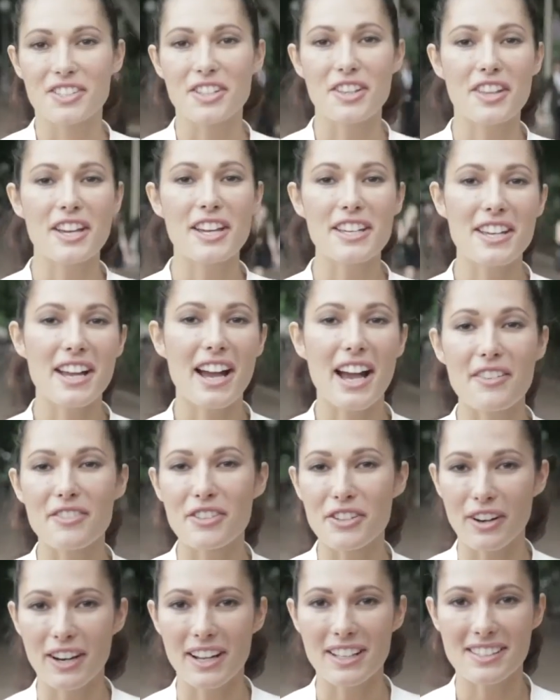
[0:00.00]
So there you
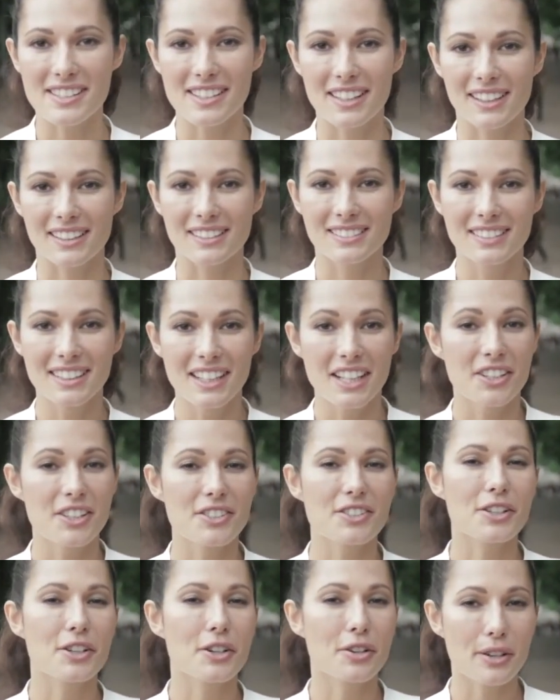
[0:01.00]
have your answer.
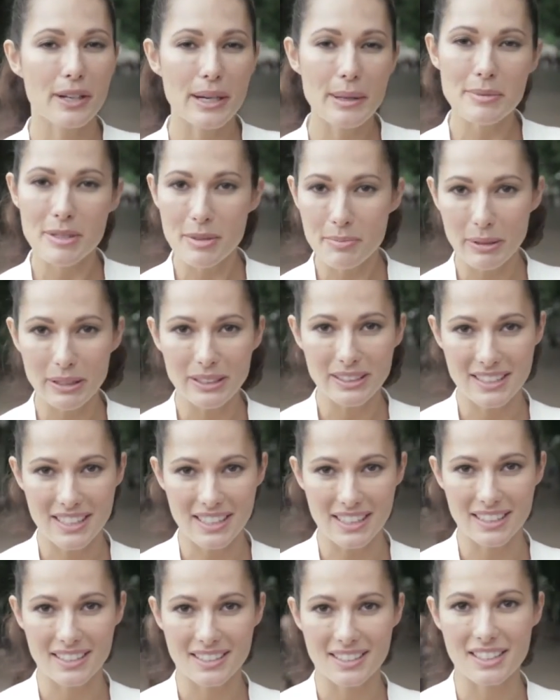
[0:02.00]
Does a cream's
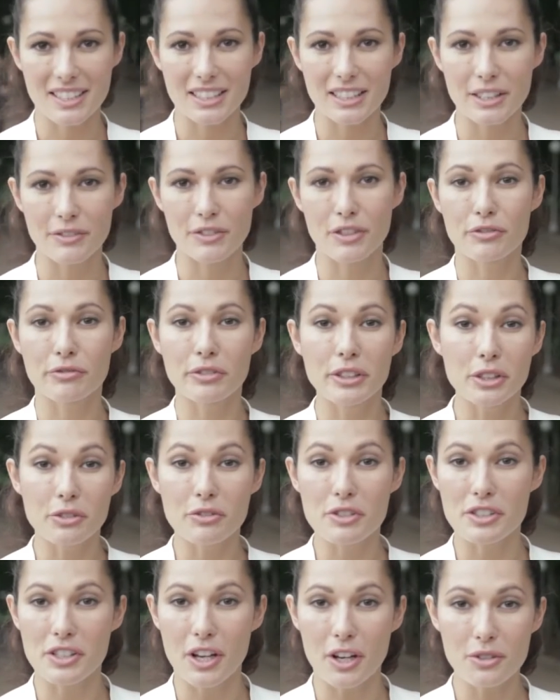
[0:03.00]
ability to deliver
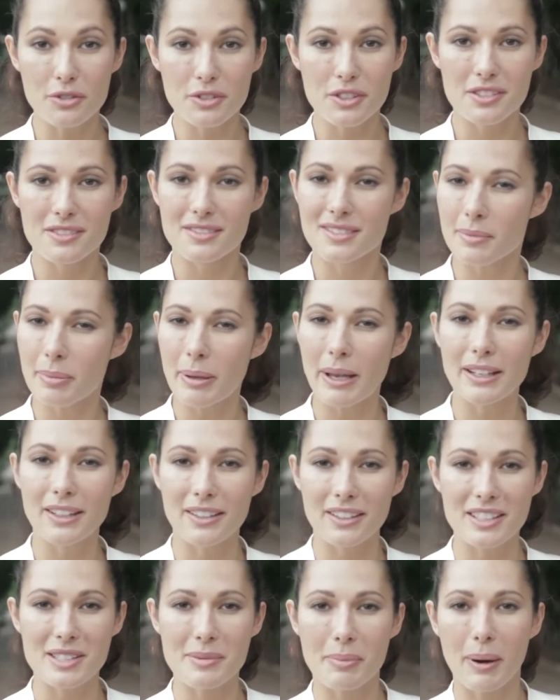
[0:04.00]
real results
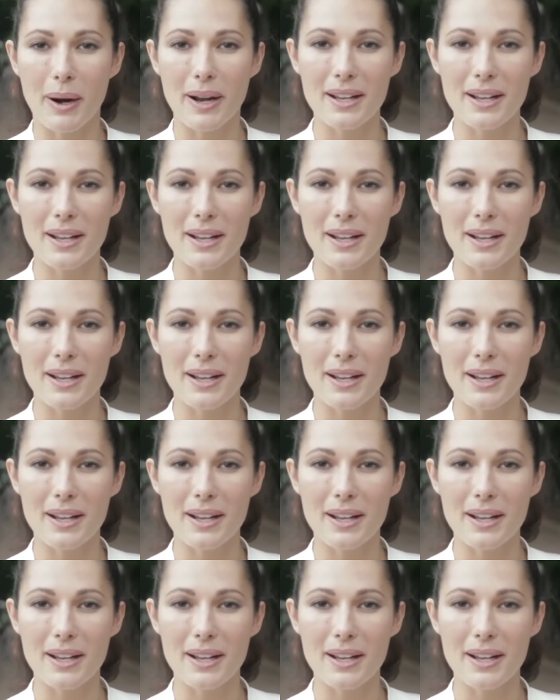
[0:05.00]
depend on its